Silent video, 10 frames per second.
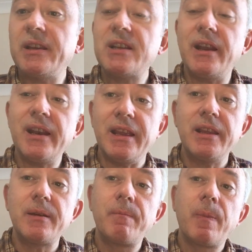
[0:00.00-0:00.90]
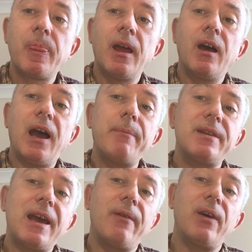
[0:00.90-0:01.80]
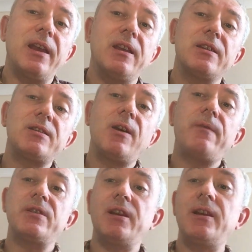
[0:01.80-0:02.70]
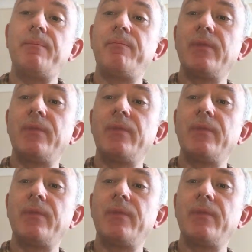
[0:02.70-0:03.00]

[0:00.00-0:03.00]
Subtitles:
technique, I happen to have a surface here.